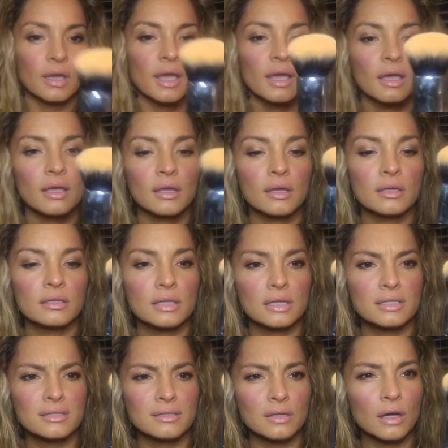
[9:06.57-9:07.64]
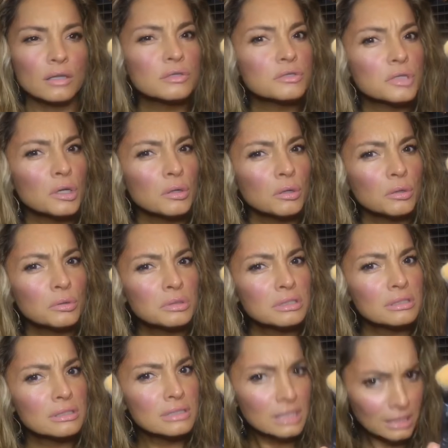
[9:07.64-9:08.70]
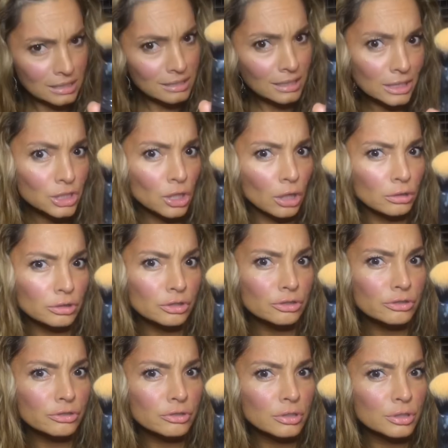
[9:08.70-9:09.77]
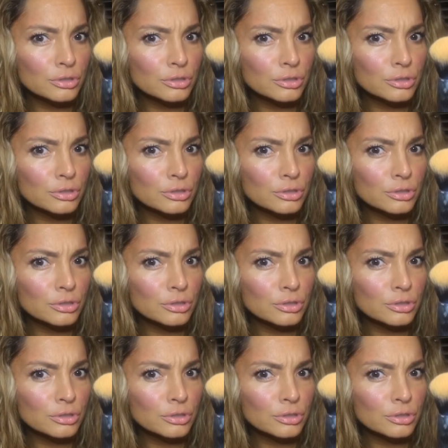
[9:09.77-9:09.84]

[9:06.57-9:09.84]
And it's also $16.